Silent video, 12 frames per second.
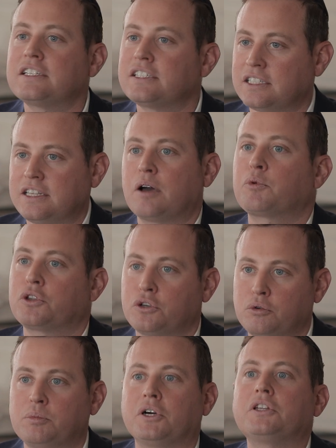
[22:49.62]
to see that with the
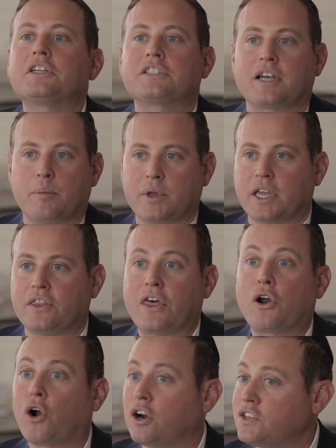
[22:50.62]
new buildings coming in
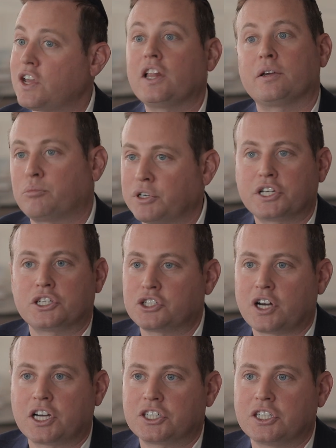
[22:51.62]
that are selling
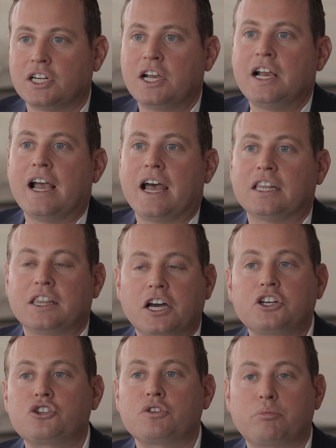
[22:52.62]
pre-construction, and
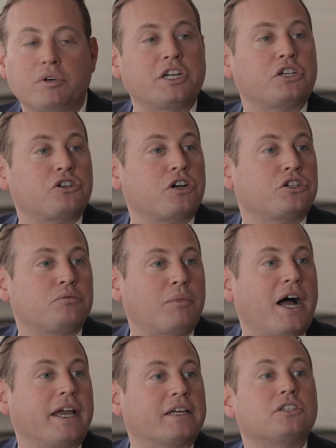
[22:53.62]
luxury pre-construction
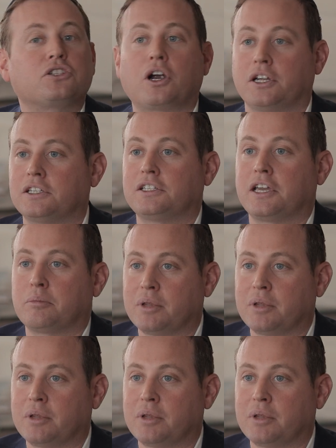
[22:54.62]
buying is starting to take